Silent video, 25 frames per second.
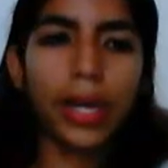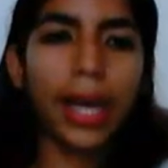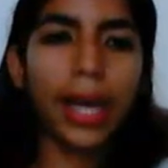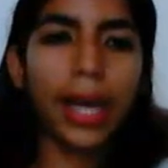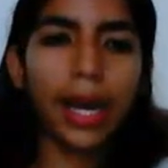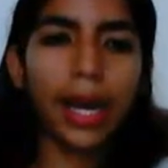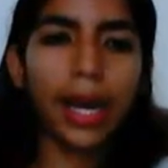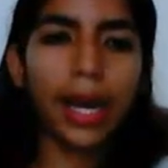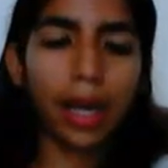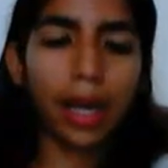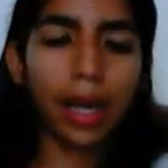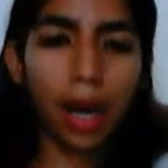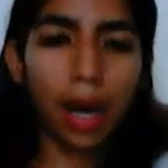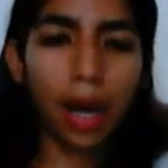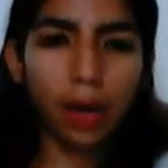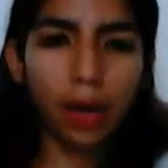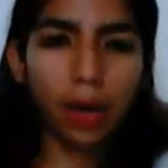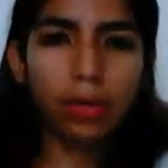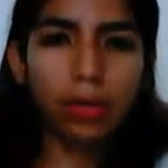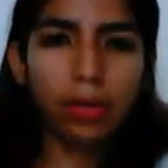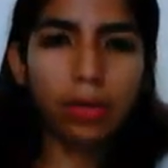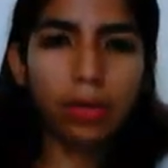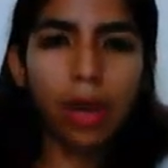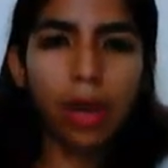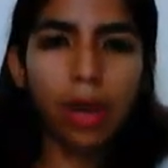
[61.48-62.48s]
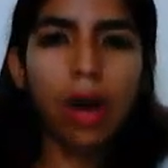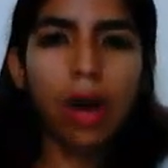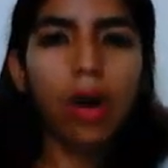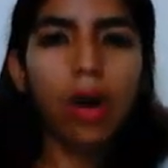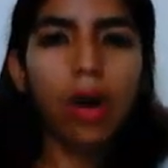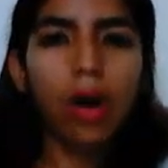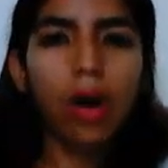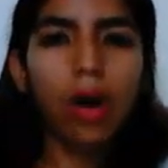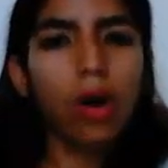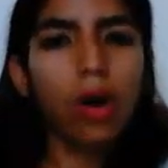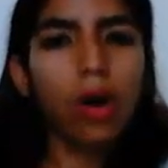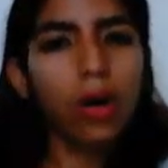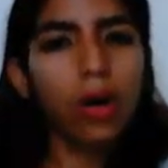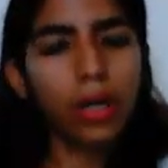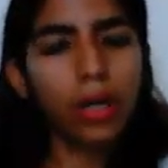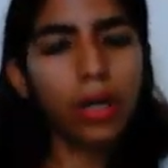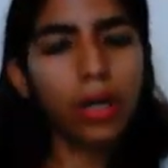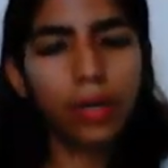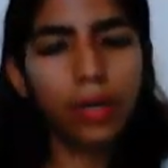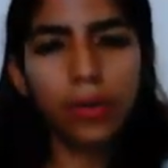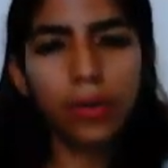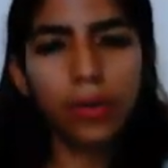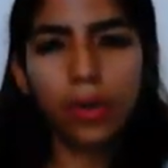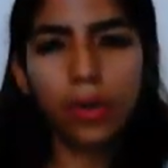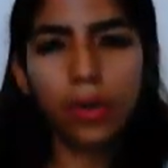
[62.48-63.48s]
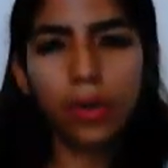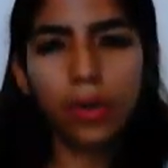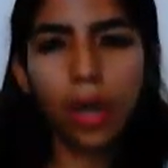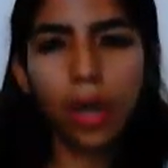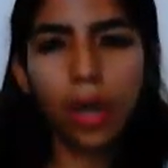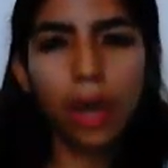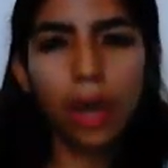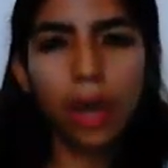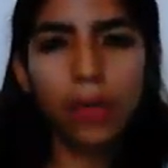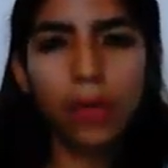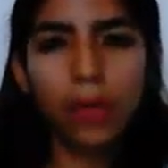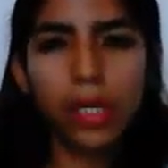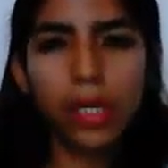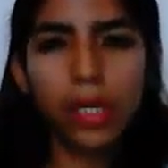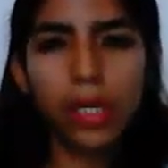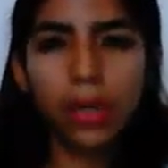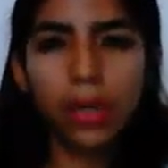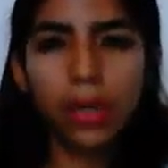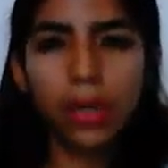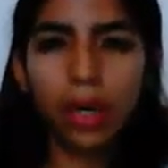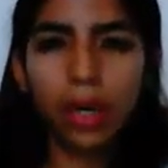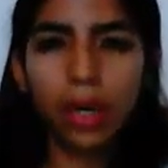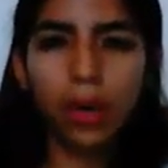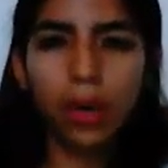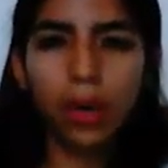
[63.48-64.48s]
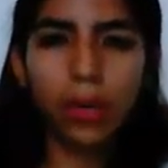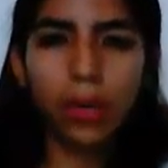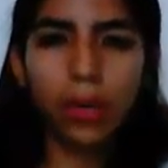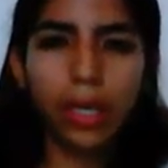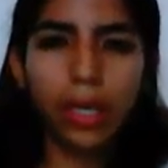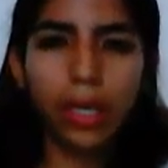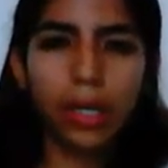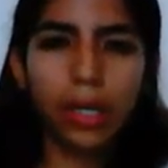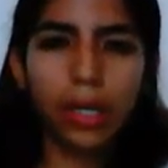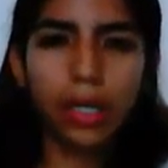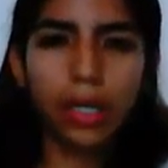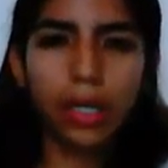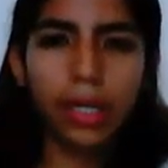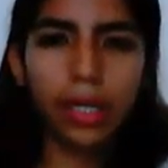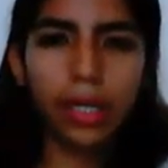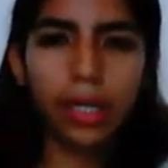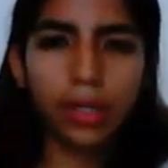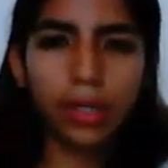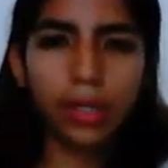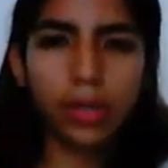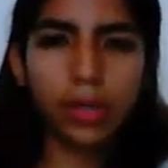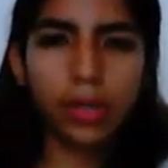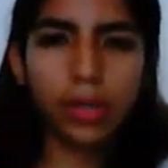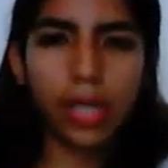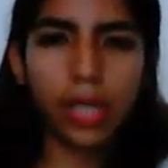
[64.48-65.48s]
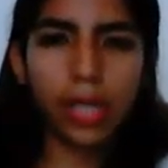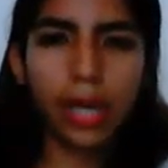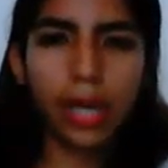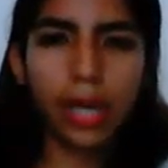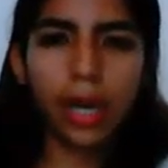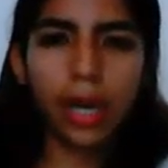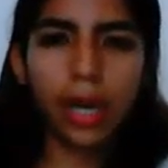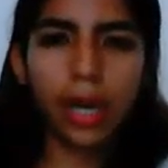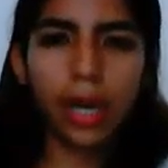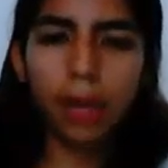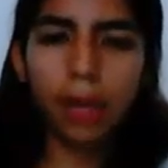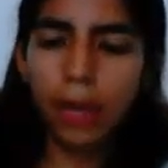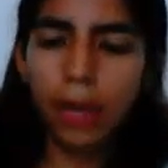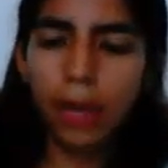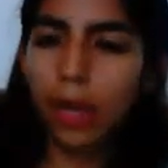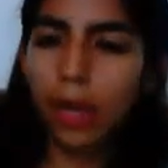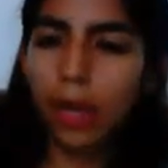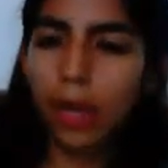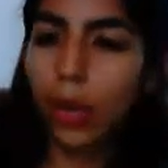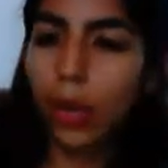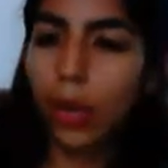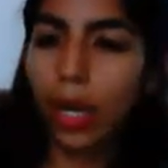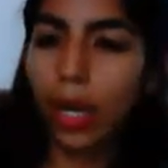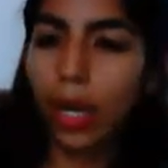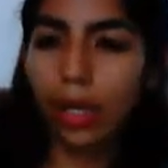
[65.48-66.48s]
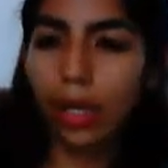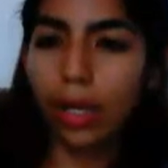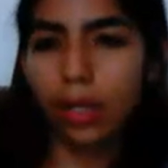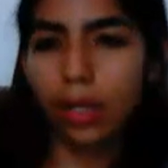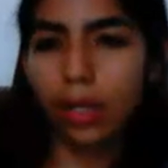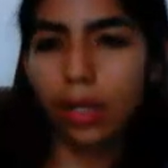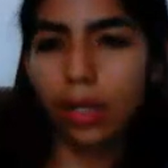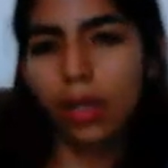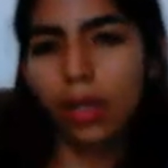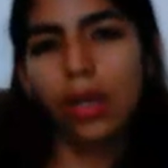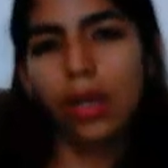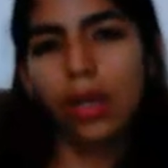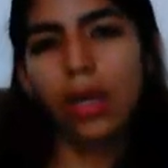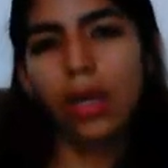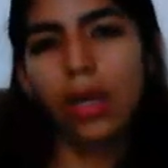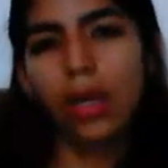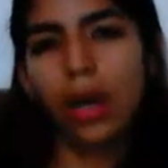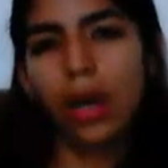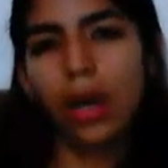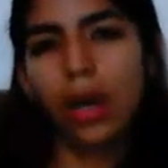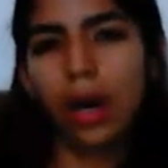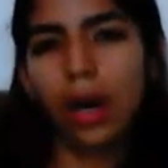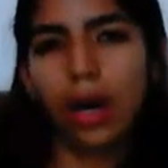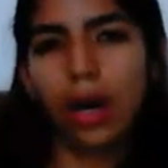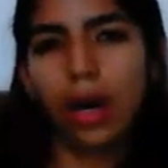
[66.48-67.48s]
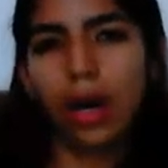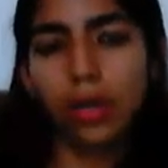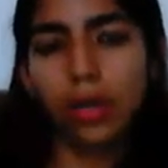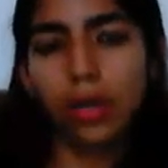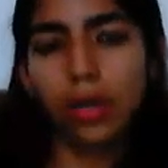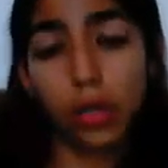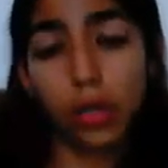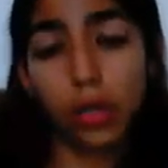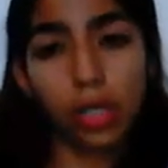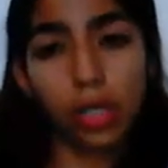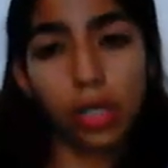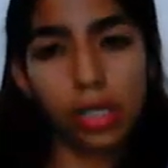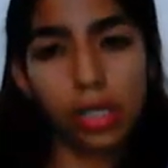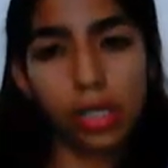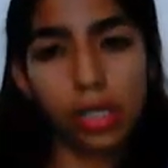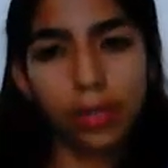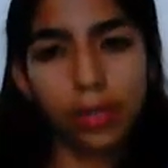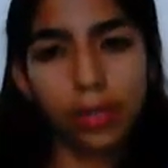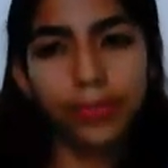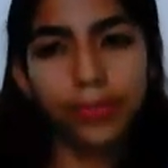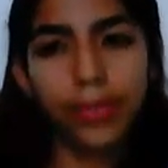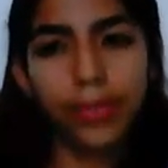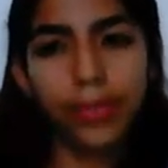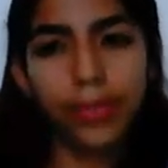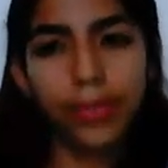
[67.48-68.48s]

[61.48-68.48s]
an account, or if you don't have one, you can go here to sign up and create yours.